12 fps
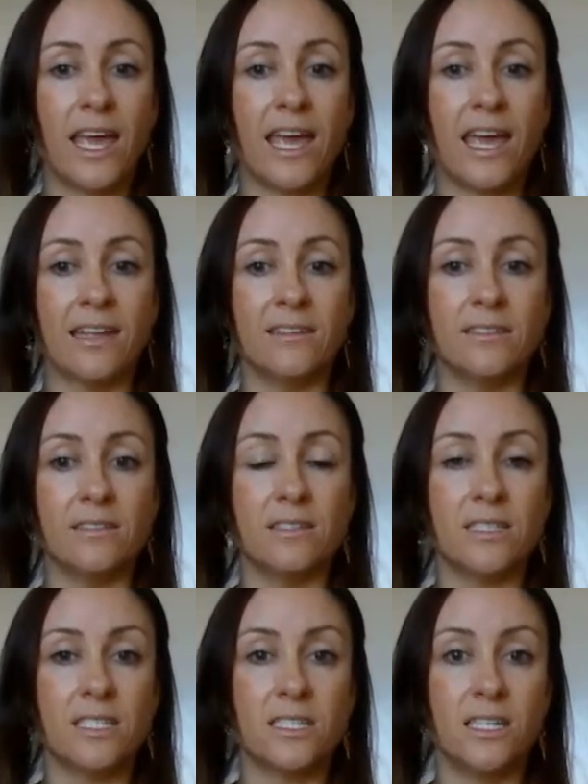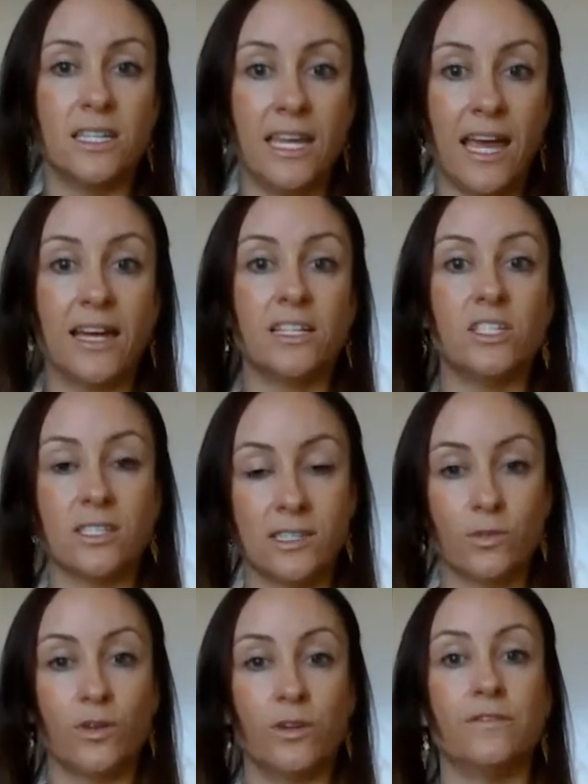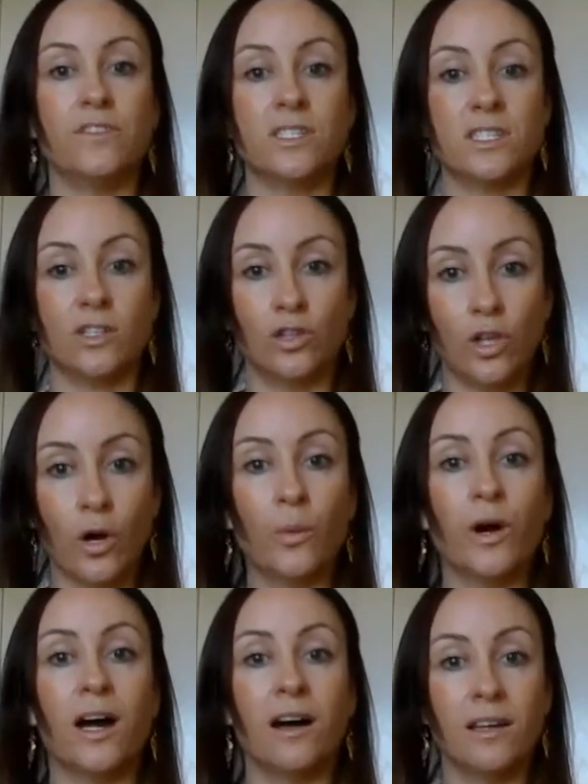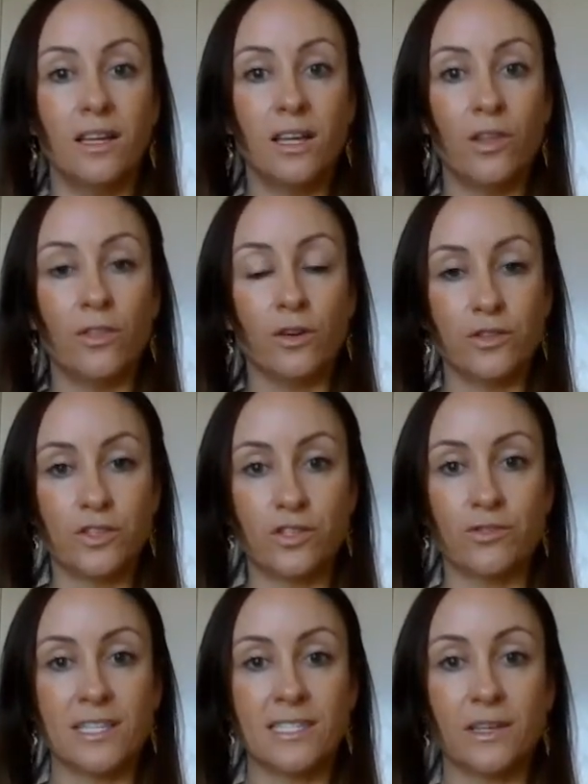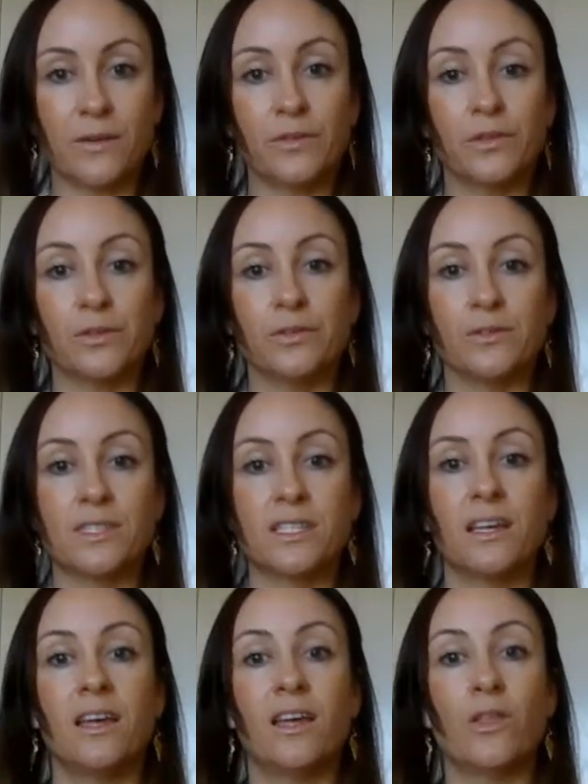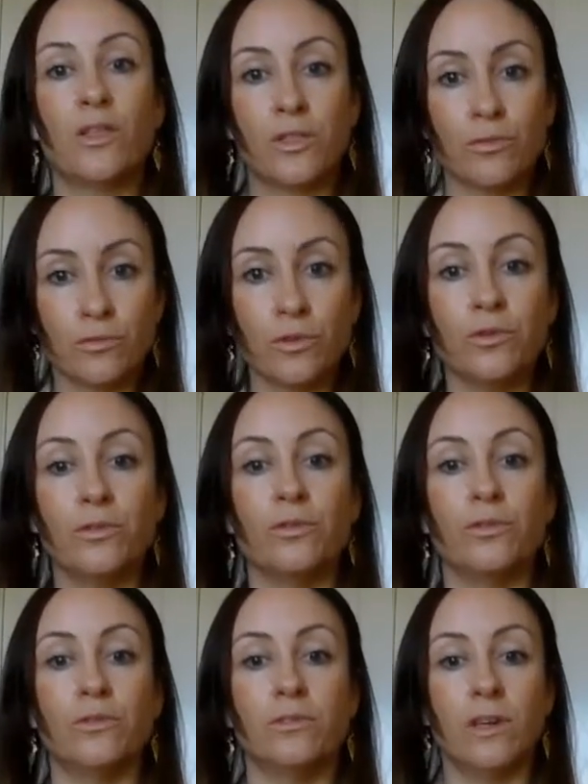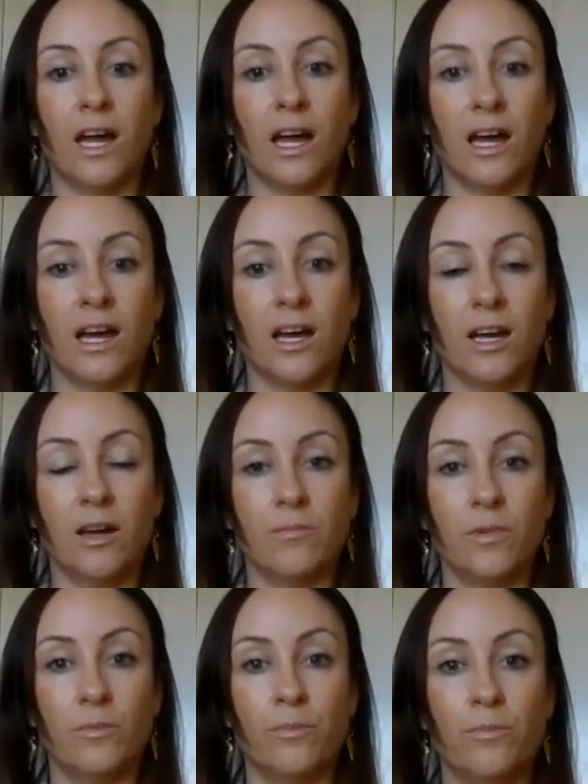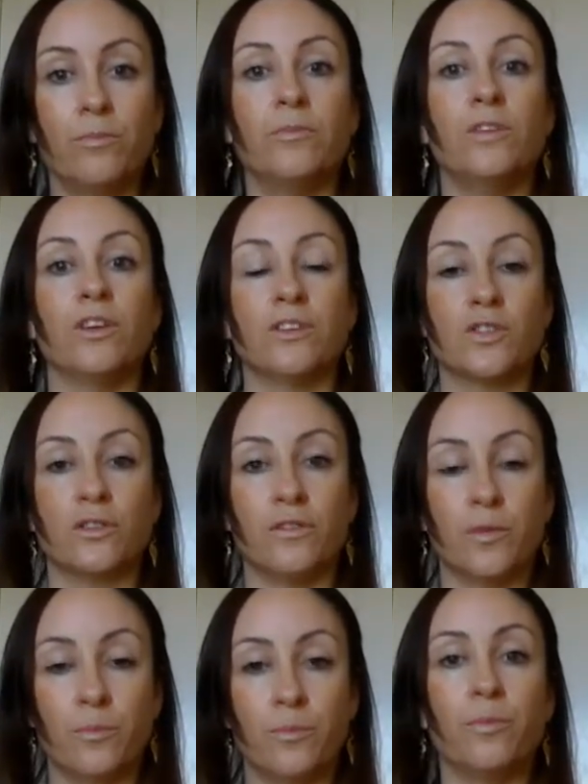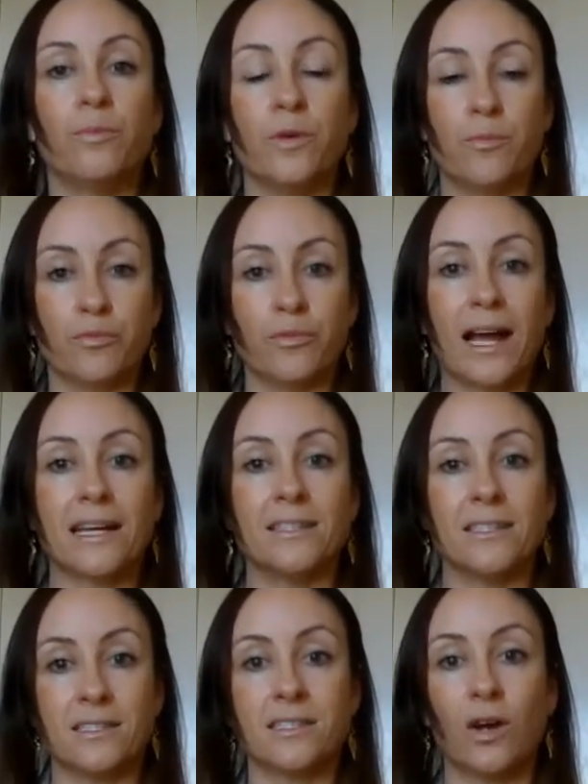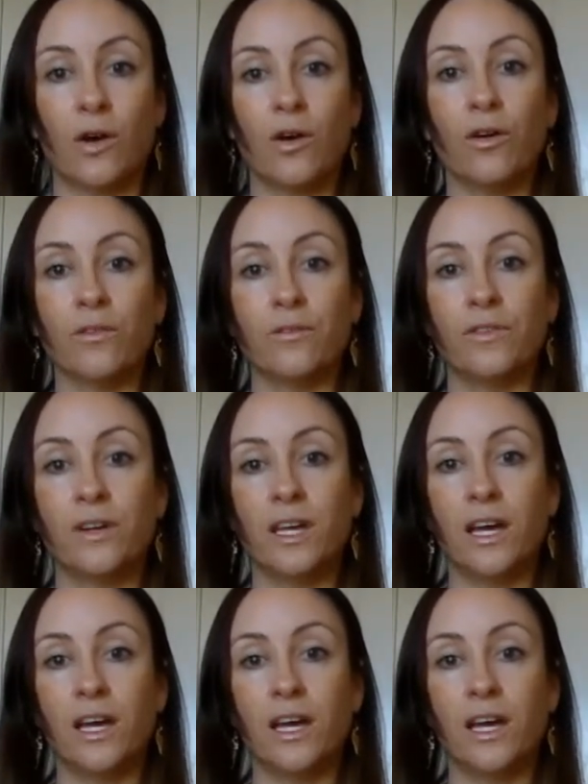and just to lower those stress levels through sort of the practice of